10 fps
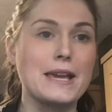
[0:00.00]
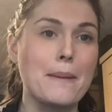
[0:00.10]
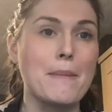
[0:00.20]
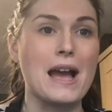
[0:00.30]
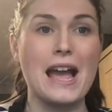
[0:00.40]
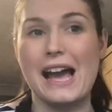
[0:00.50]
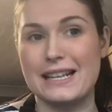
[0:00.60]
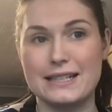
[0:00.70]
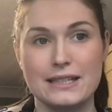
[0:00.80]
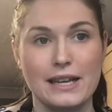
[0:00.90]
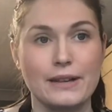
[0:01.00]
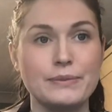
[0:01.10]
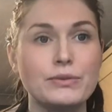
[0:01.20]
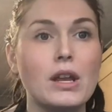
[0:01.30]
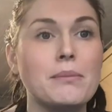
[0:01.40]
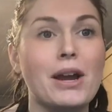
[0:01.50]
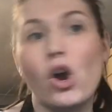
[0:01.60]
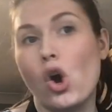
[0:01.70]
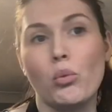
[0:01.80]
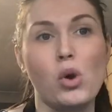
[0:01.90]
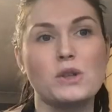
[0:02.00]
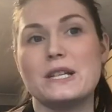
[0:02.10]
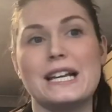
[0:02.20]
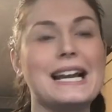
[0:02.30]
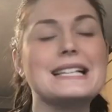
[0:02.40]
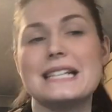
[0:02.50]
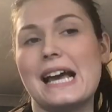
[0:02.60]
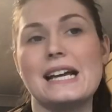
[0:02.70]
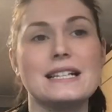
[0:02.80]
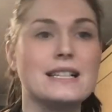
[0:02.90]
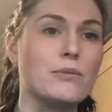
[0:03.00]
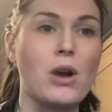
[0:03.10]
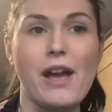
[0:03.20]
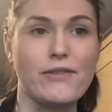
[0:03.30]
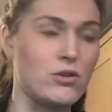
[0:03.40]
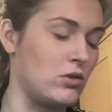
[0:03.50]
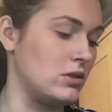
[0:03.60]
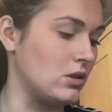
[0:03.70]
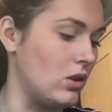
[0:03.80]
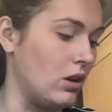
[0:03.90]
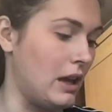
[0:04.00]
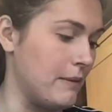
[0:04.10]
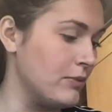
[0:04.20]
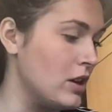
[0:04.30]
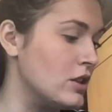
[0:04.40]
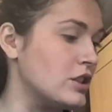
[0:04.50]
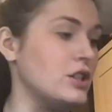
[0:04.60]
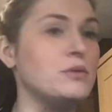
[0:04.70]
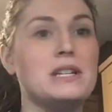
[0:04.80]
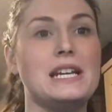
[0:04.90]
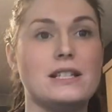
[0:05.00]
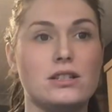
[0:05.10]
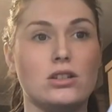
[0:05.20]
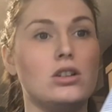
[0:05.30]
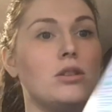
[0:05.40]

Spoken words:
my icing, my hot water, glacier icing, whatever you want to call it. So you need some